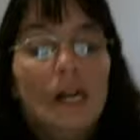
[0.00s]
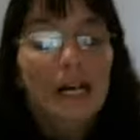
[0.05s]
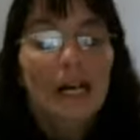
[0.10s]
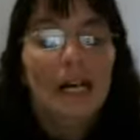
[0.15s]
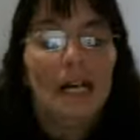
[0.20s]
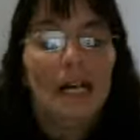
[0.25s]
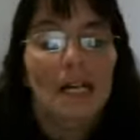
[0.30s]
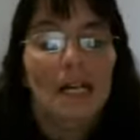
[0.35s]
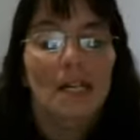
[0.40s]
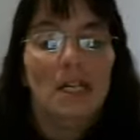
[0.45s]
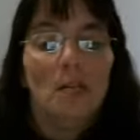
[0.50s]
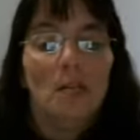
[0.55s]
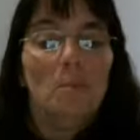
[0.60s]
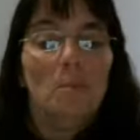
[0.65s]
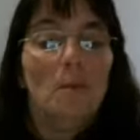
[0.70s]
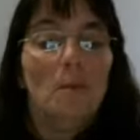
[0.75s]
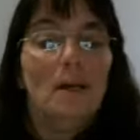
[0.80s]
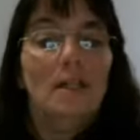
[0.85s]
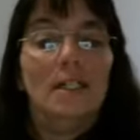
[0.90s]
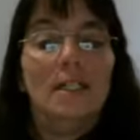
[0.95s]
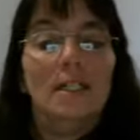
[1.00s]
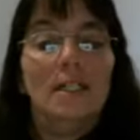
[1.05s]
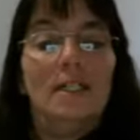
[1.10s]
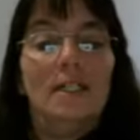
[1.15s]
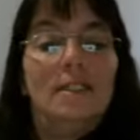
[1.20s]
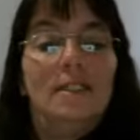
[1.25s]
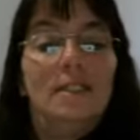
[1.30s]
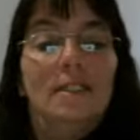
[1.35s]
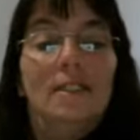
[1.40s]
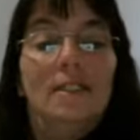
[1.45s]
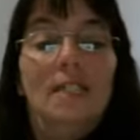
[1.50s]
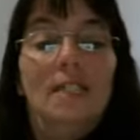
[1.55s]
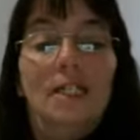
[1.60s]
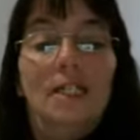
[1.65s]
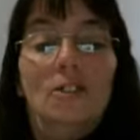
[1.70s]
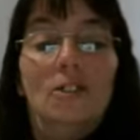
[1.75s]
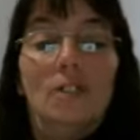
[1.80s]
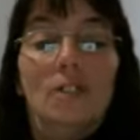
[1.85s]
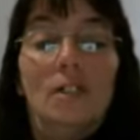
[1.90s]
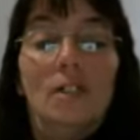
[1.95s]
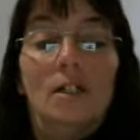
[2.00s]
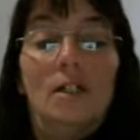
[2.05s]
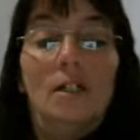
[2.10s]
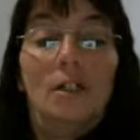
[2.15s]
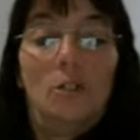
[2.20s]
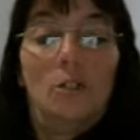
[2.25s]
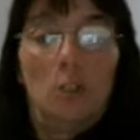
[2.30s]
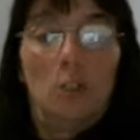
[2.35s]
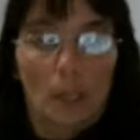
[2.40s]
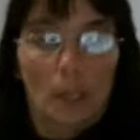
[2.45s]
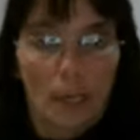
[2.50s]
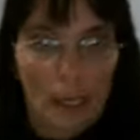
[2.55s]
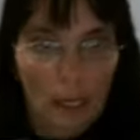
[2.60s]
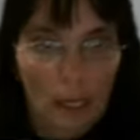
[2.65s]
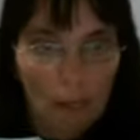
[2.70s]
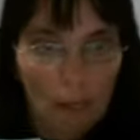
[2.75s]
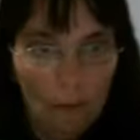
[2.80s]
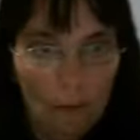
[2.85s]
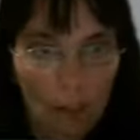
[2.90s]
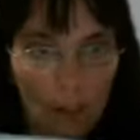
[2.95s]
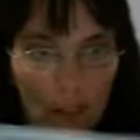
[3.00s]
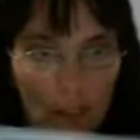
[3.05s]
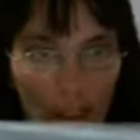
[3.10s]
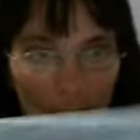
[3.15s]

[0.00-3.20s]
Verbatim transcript: Hi everybody, this is Angela, the Avon